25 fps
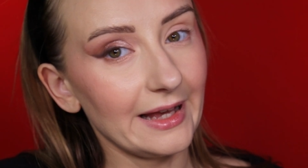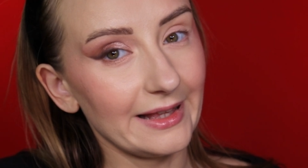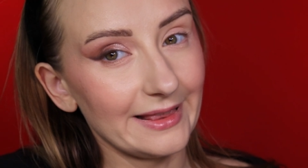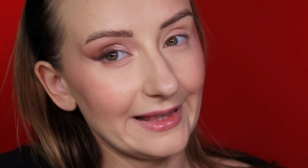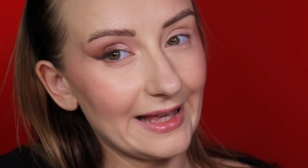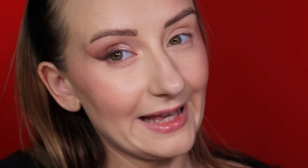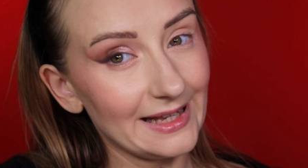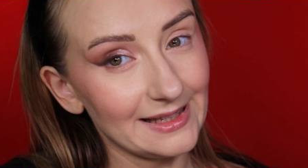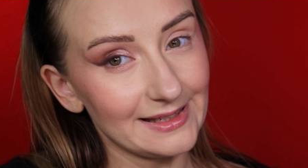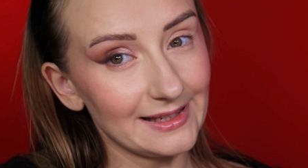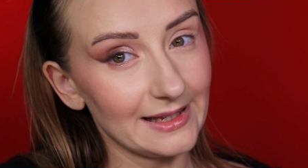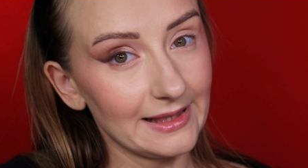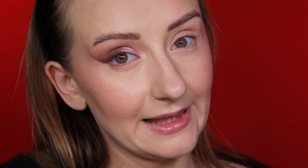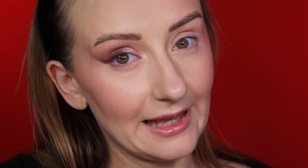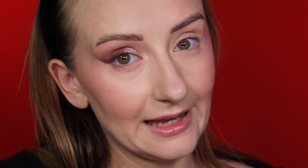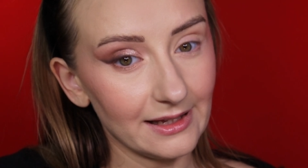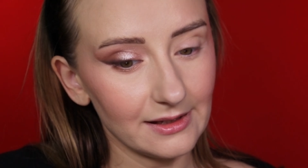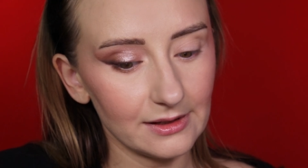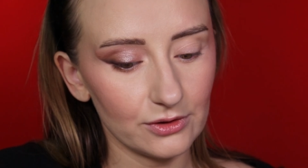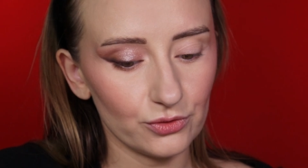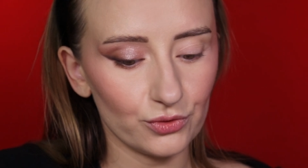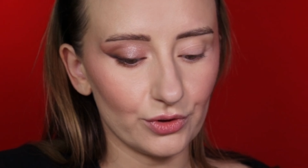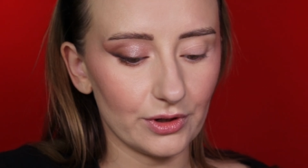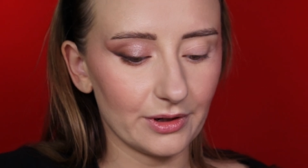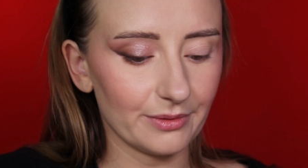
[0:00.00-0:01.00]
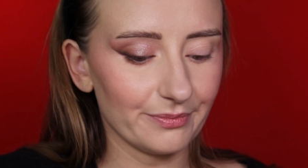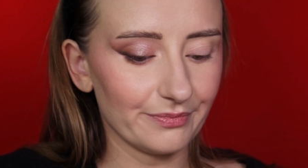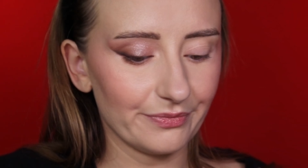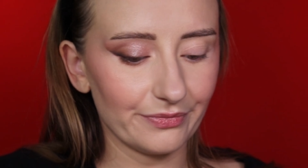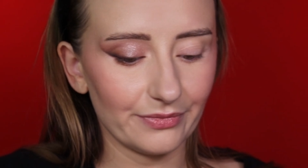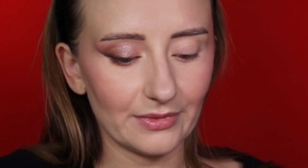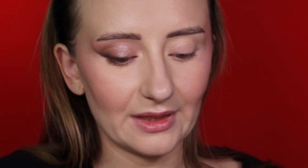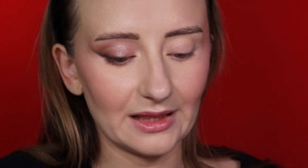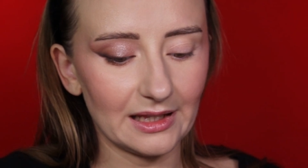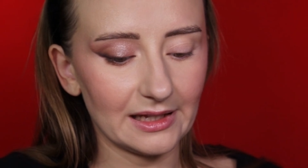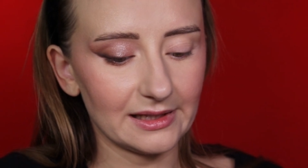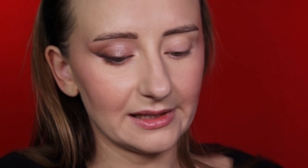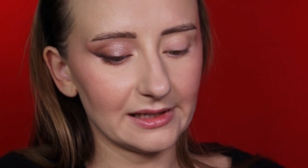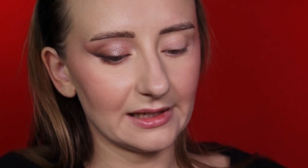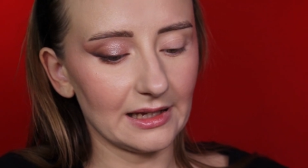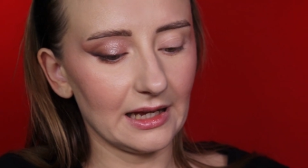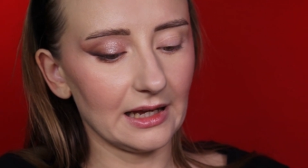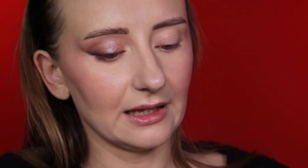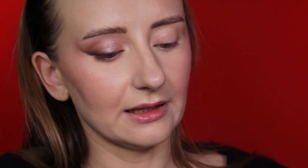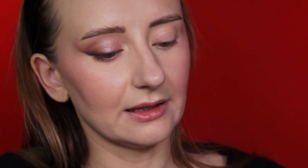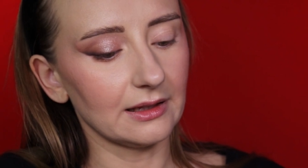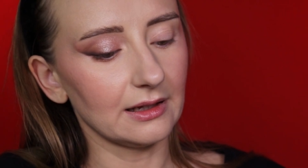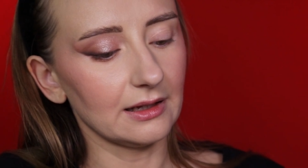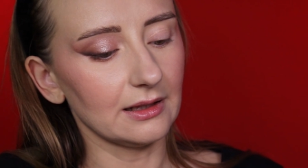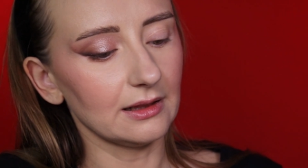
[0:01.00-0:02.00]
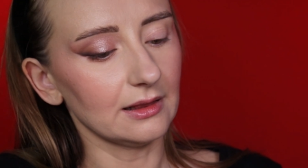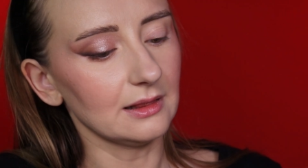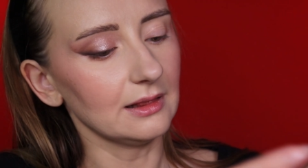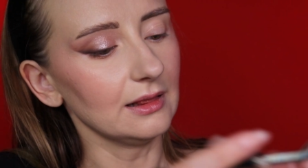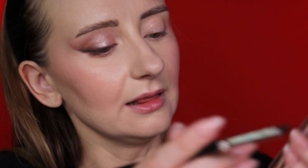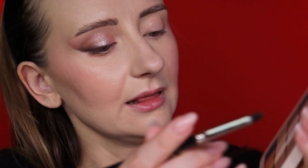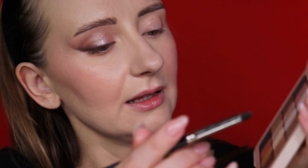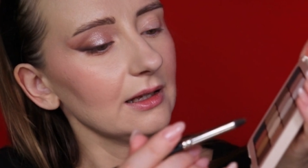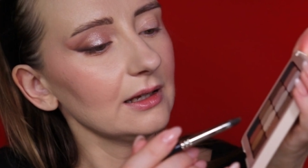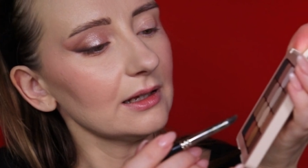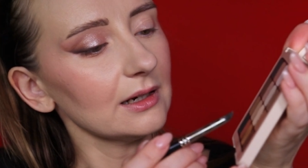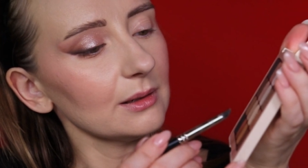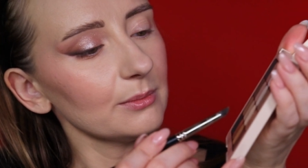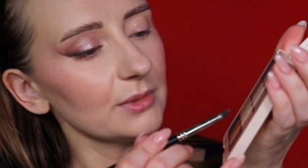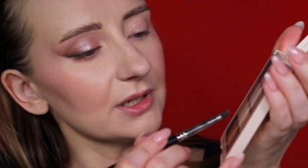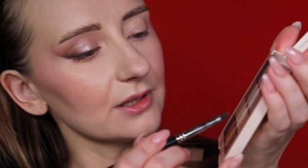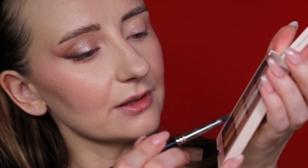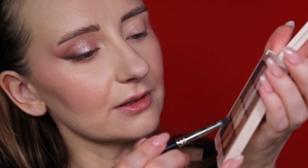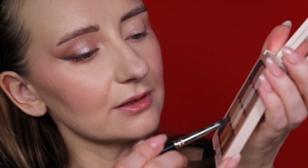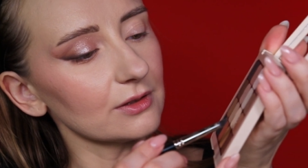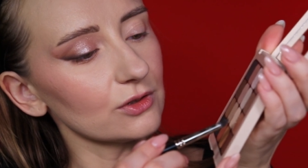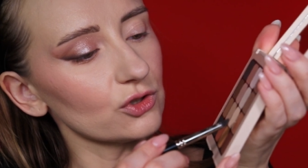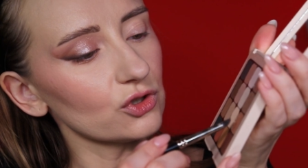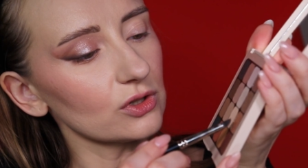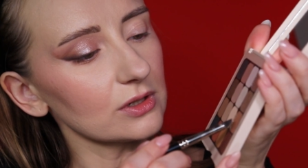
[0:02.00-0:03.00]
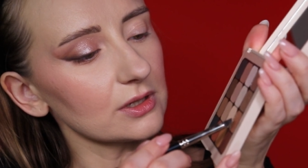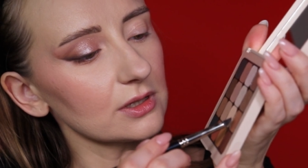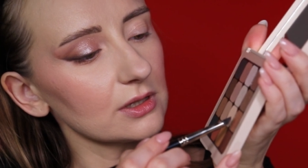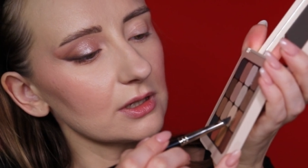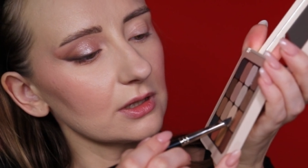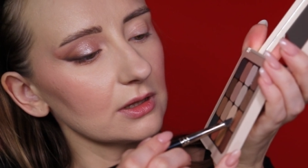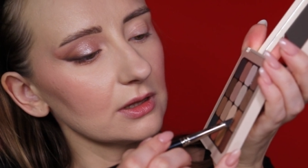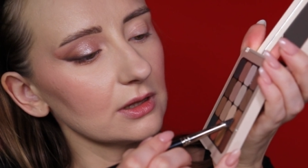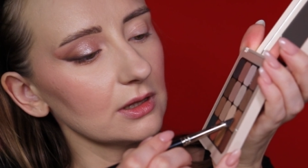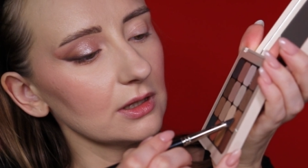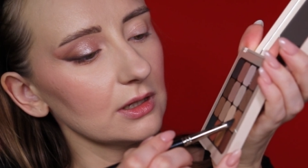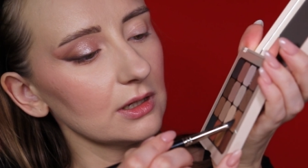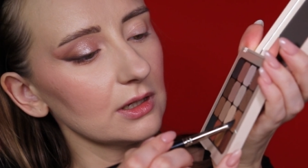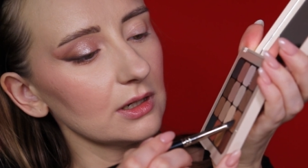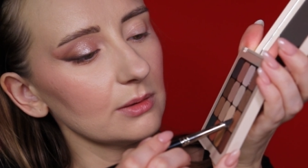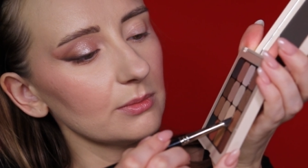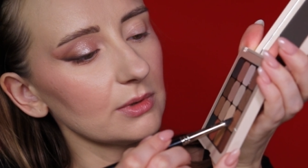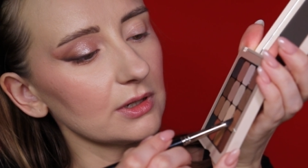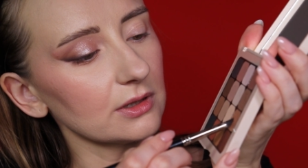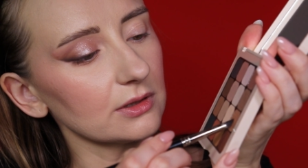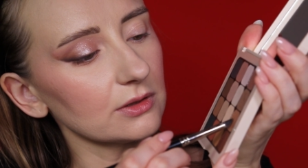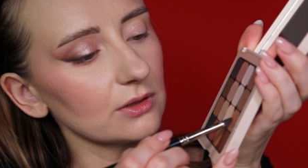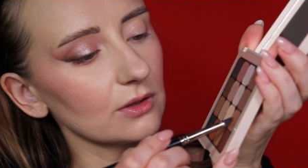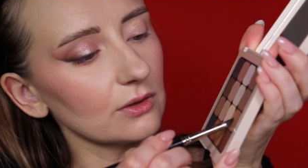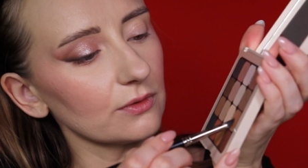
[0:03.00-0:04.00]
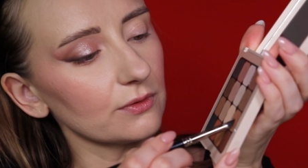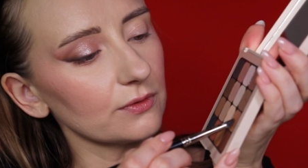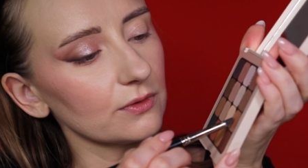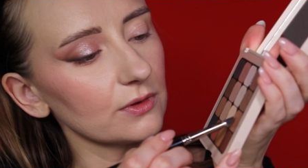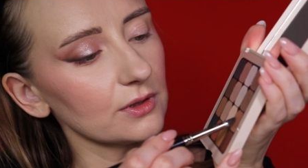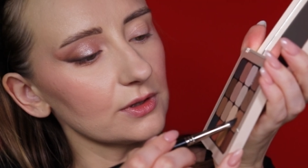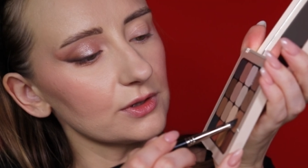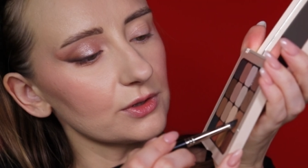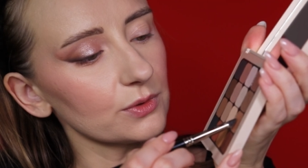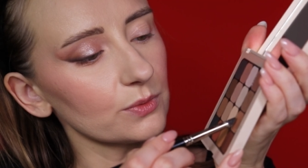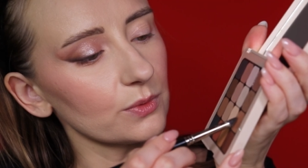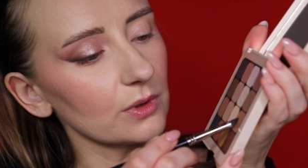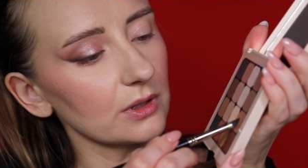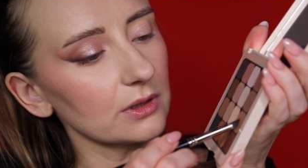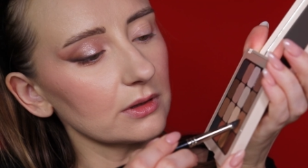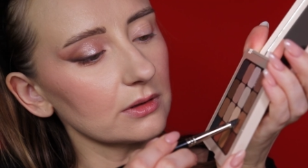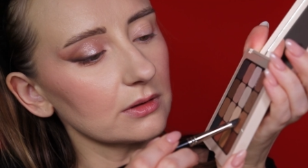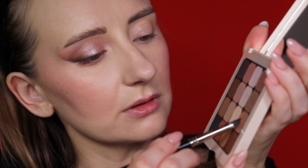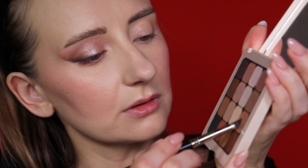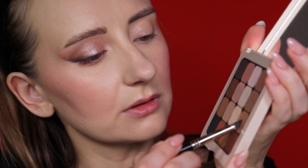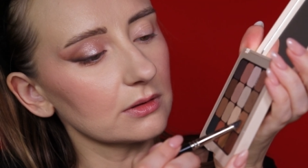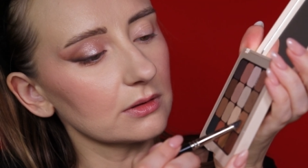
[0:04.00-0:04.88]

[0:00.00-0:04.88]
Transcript: And as an extra, let's add a little bit, just a little bit of this one.